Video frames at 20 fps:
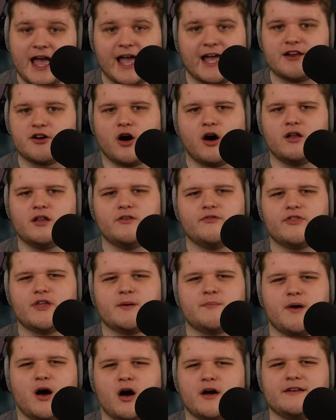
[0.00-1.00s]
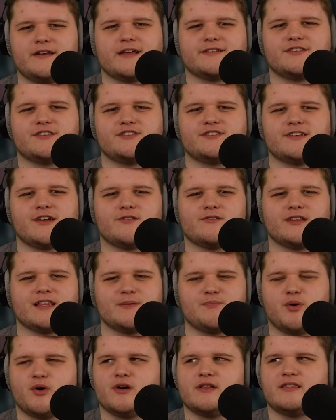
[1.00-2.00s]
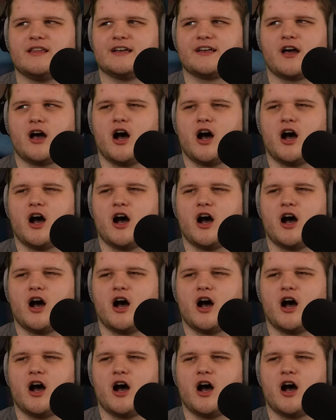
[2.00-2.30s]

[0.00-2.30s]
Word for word: And all of them unnecessarily put like